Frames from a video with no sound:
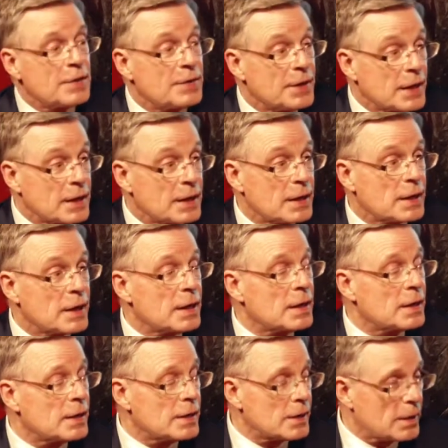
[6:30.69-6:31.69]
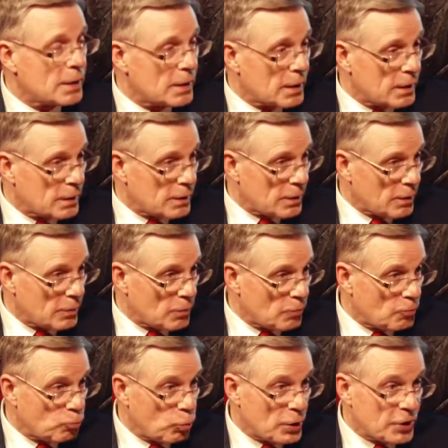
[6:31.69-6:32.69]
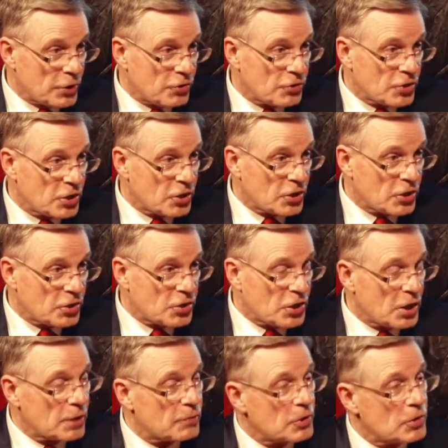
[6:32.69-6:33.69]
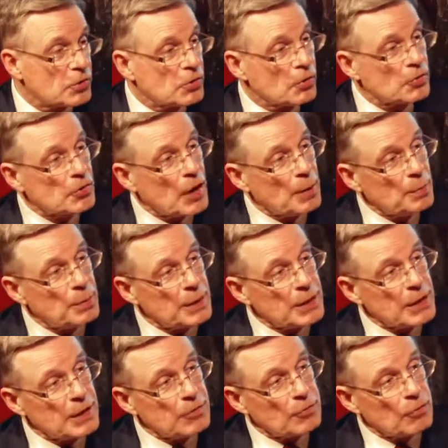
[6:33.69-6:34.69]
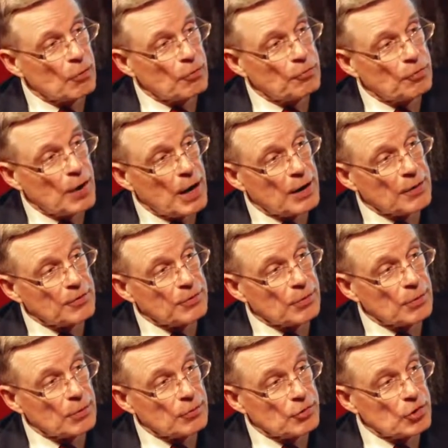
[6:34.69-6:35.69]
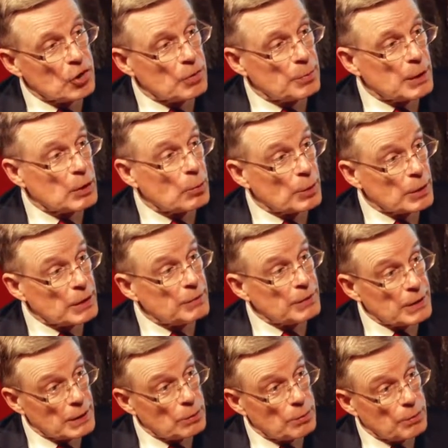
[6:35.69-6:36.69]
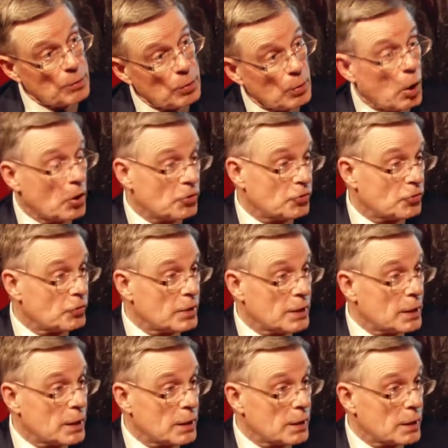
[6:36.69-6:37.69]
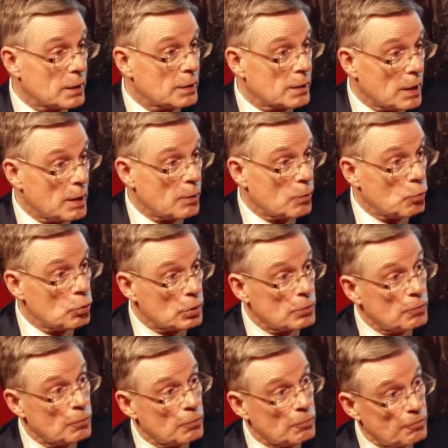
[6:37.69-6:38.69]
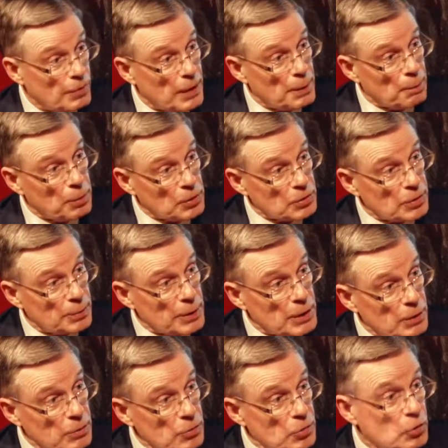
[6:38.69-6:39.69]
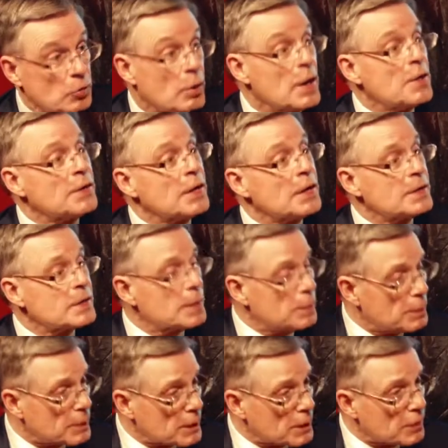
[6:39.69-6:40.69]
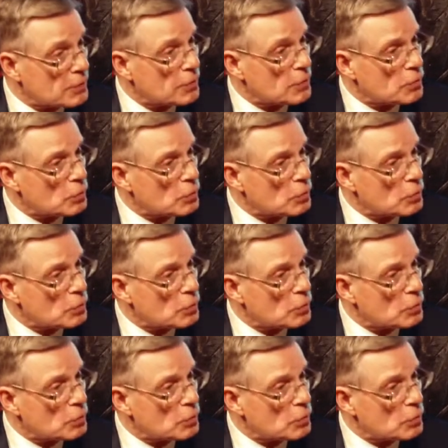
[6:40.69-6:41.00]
then whether it's Turkish television or Japanese or France or Germany or whatever, or Austria, they will very possibly use you. The Antipodes as